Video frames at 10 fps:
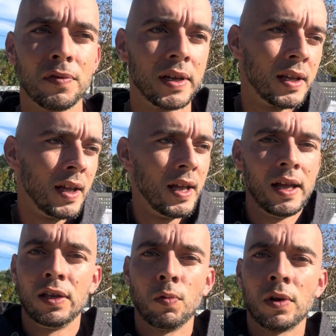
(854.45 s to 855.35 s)
Like,
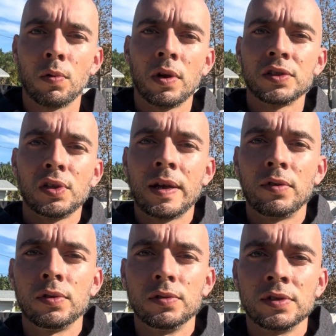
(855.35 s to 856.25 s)
what else do you have to
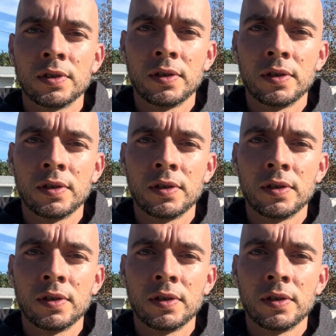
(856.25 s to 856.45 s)
lose?